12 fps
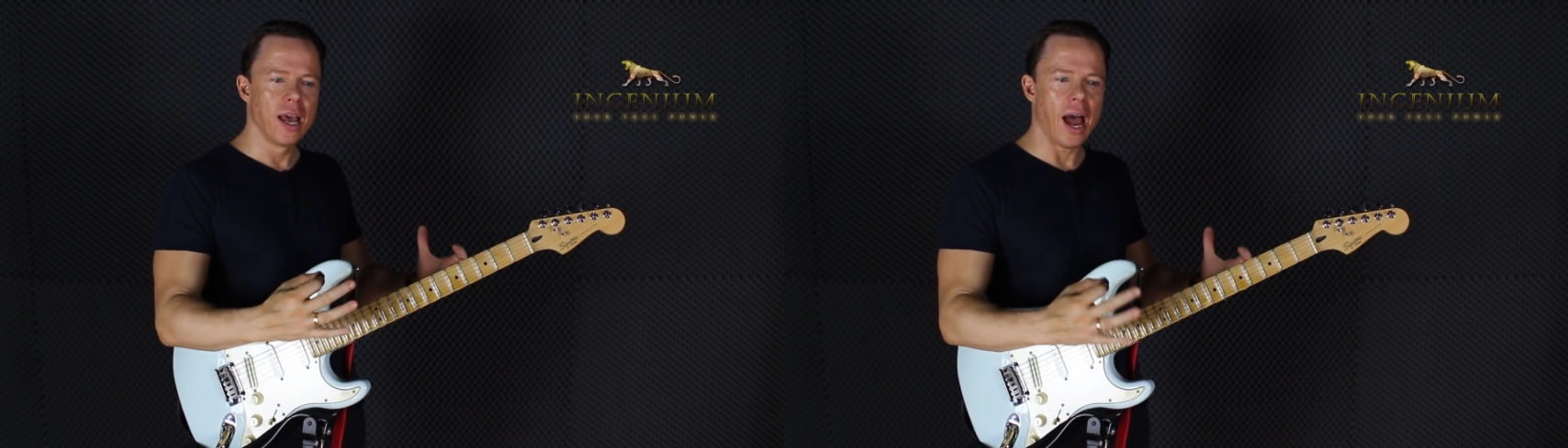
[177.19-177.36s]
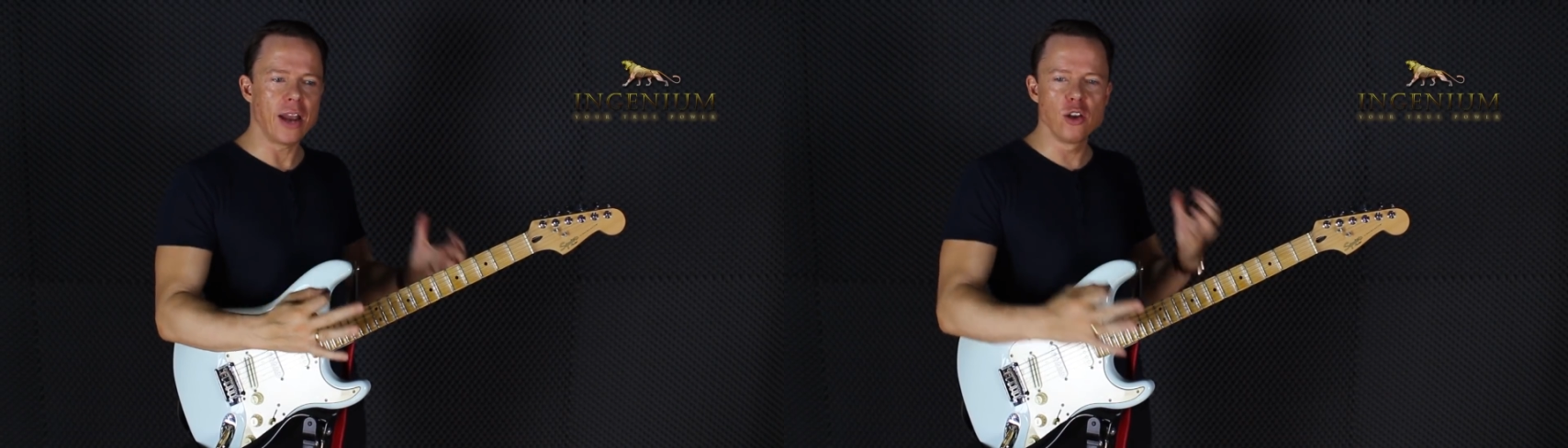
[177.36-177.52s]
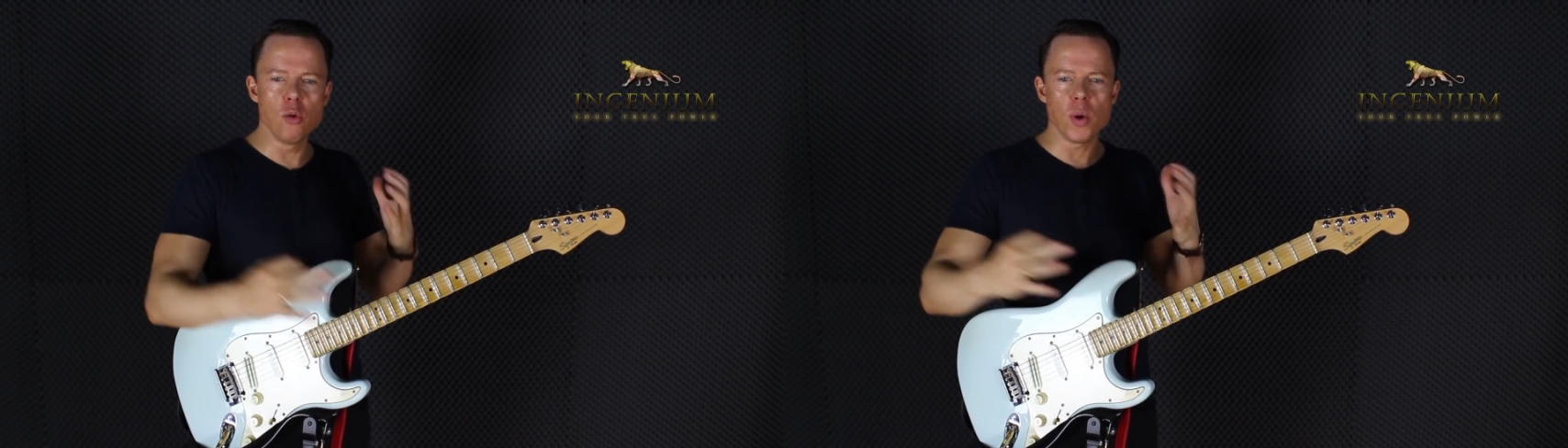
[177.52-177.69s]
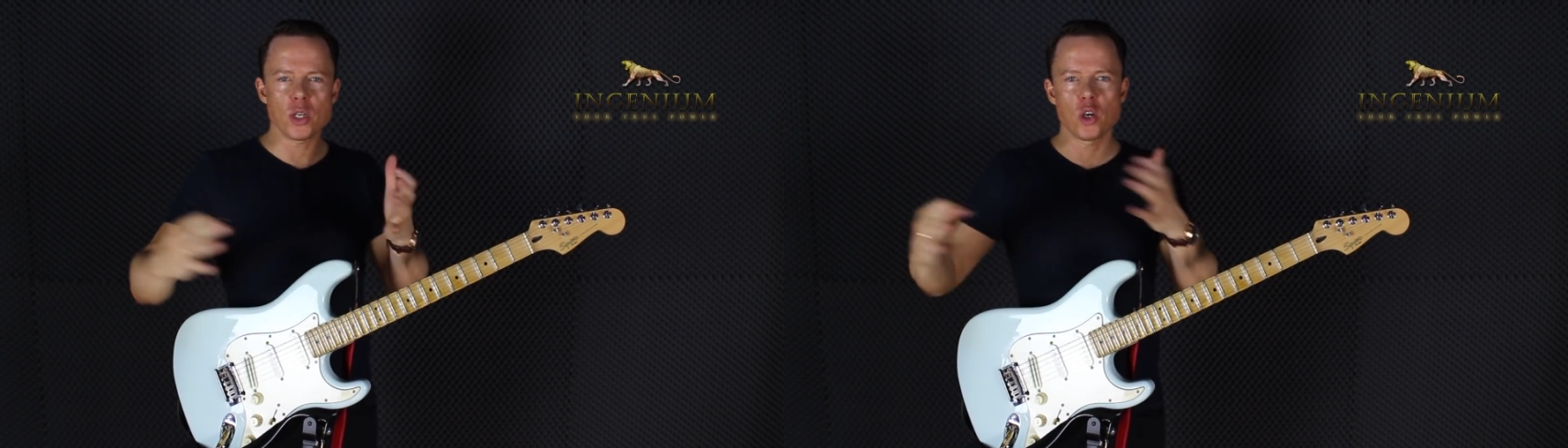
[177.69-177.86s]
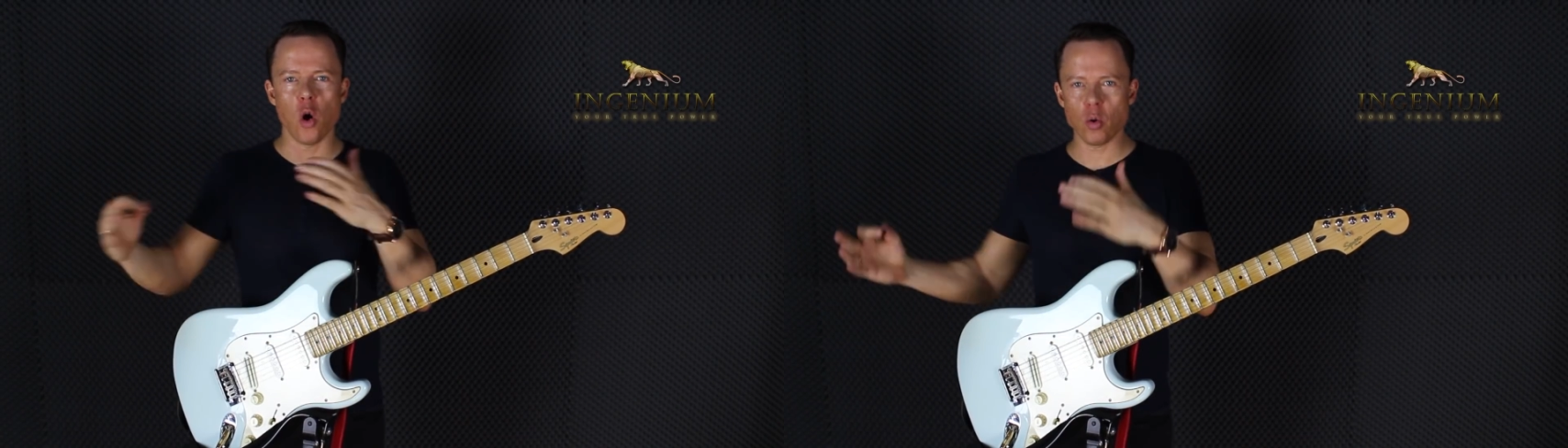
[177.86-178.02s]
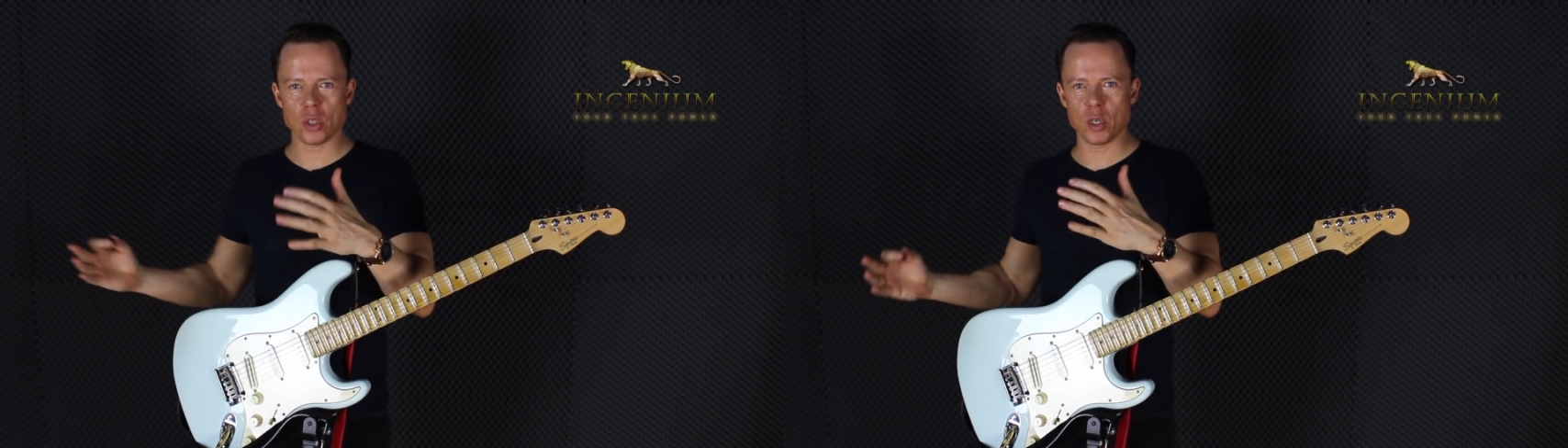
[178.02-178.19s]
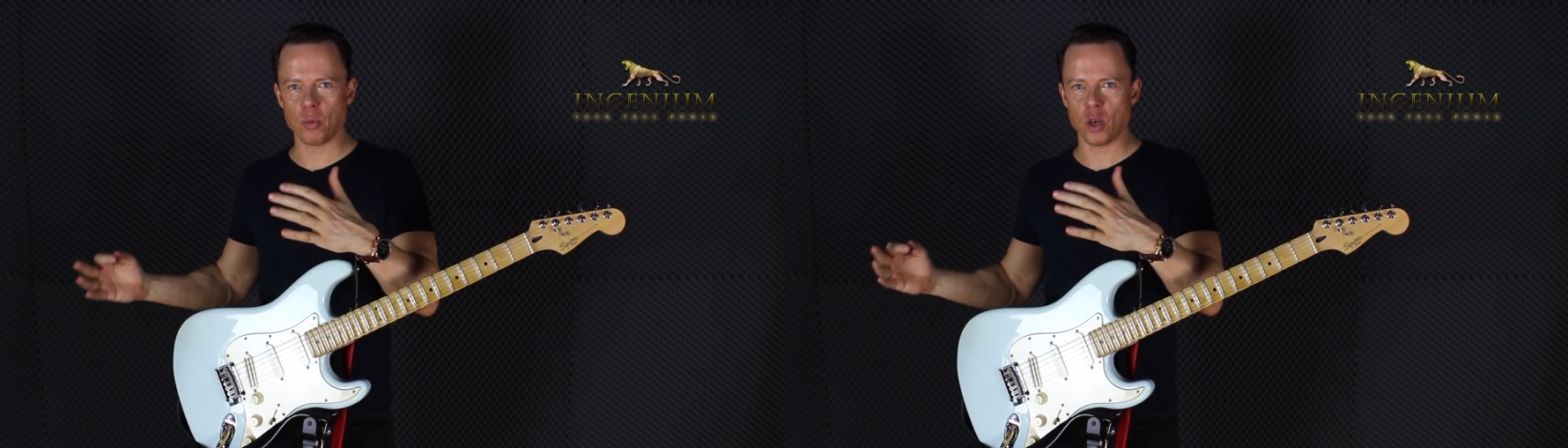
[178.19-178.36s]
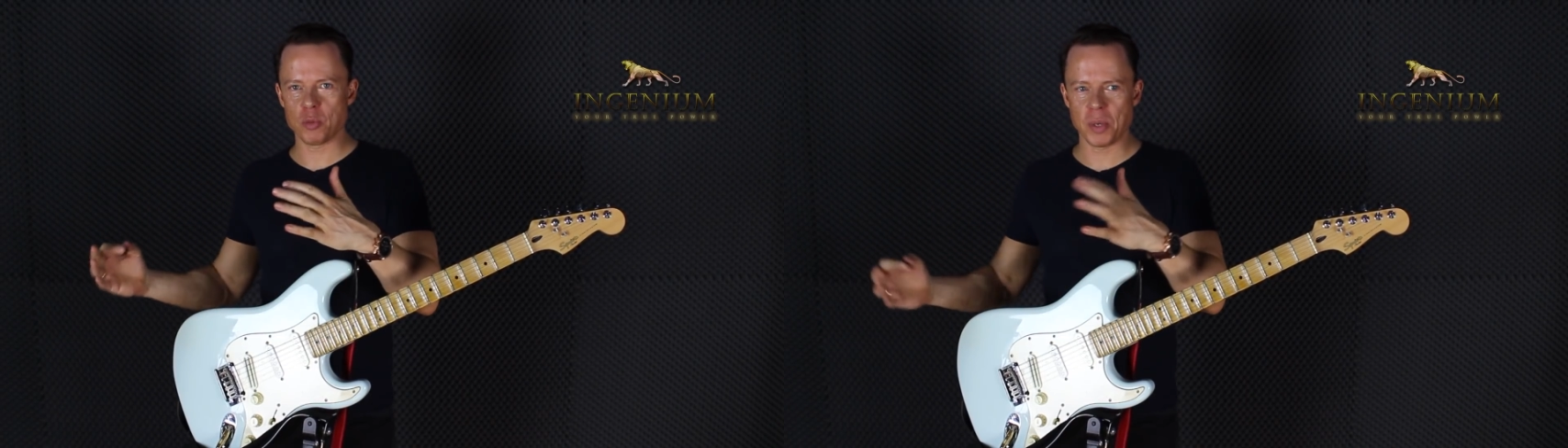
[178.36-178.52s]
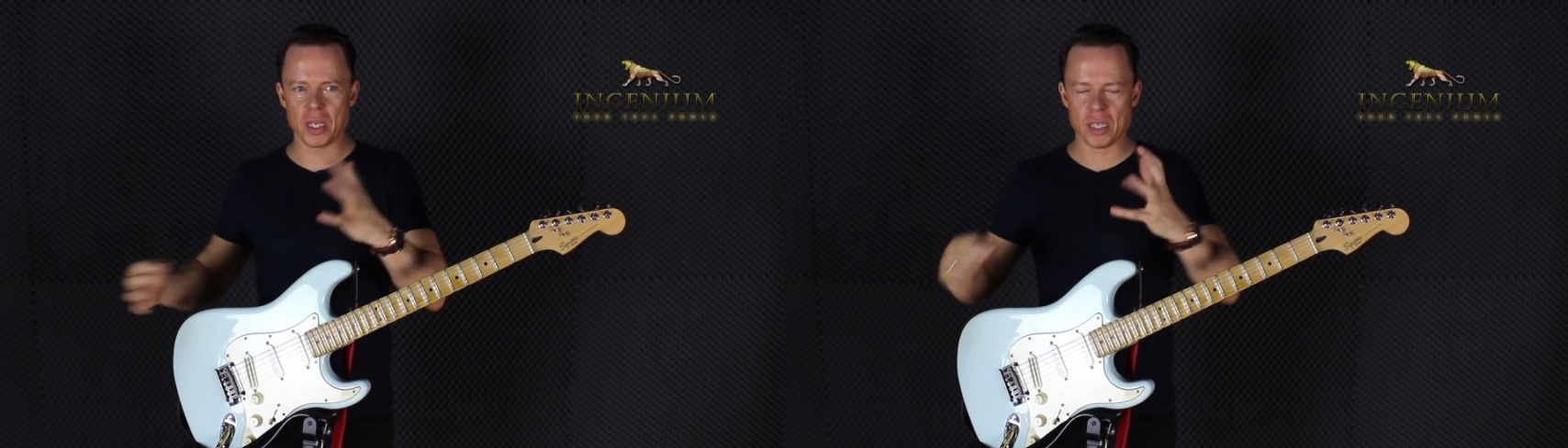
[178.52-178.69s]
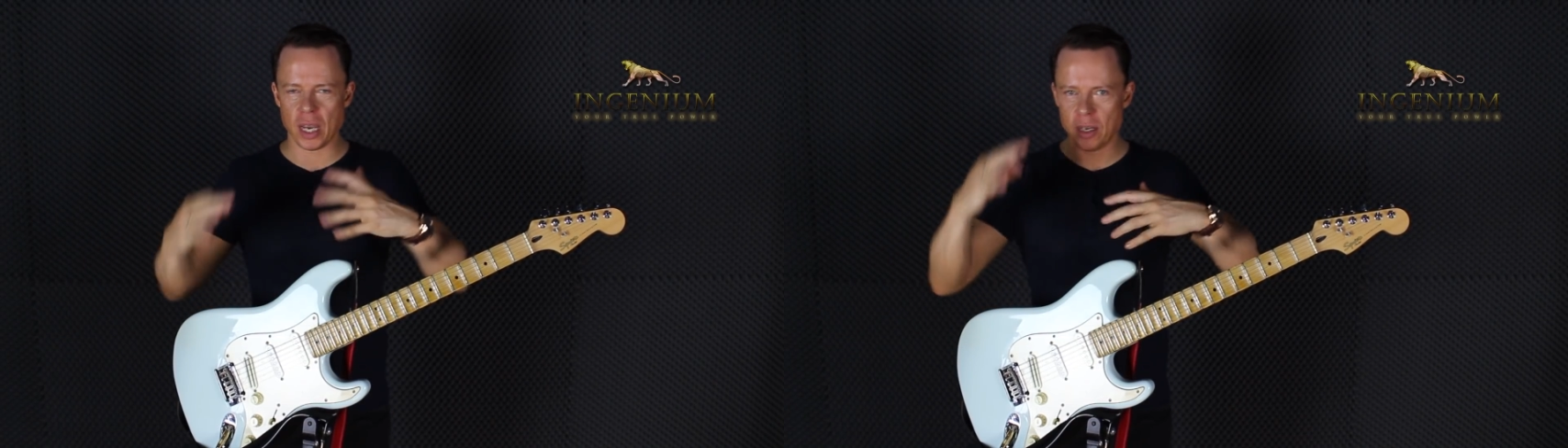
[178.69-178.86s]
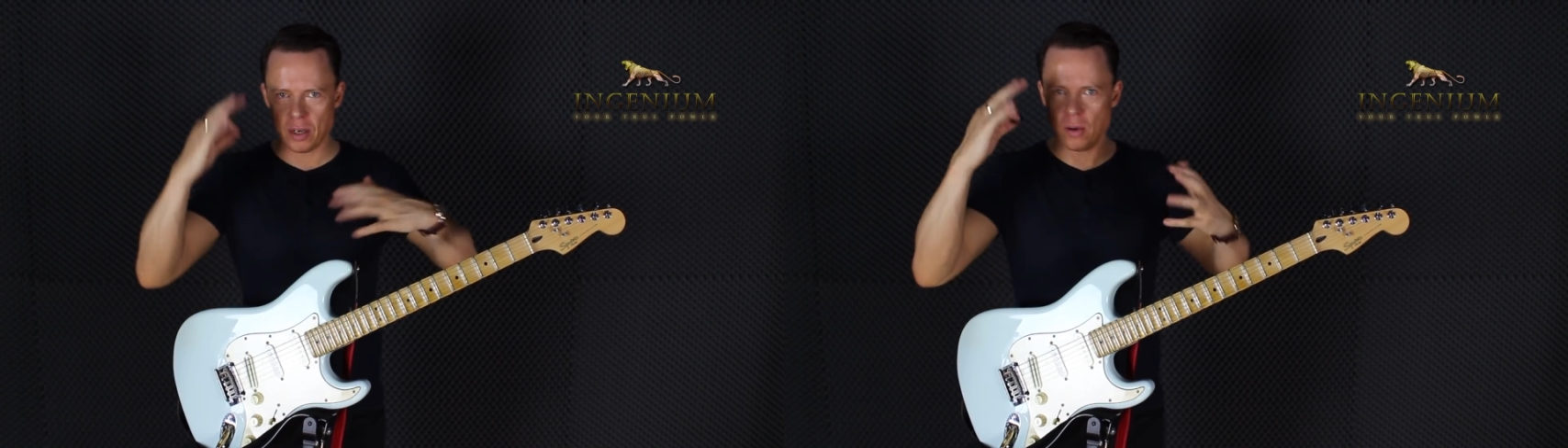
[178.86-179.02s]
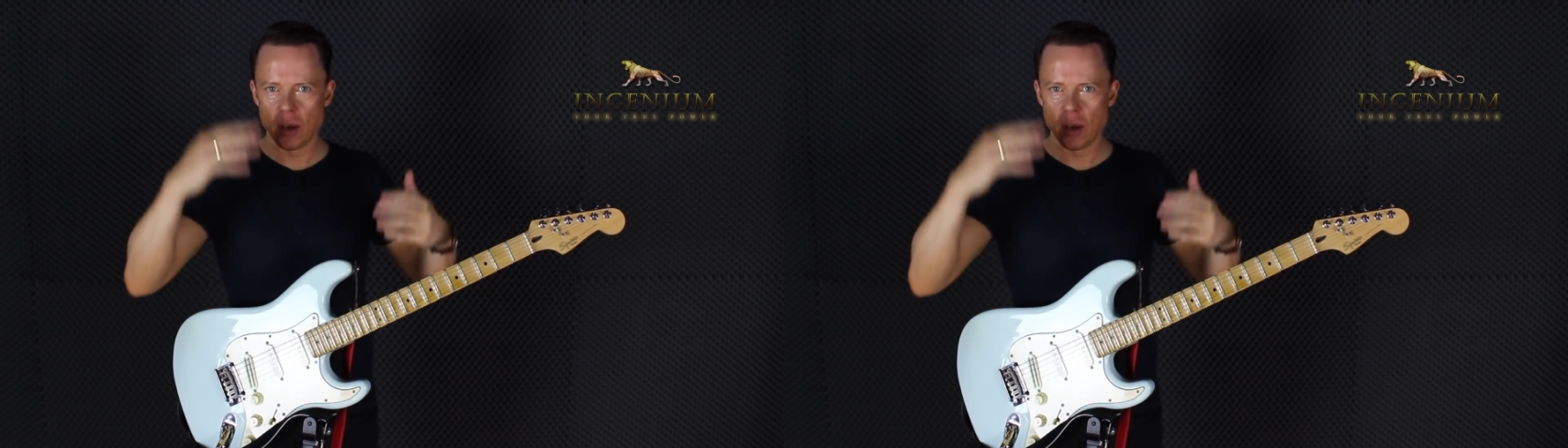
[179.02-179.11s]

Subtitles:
I knew what chords it was, because I,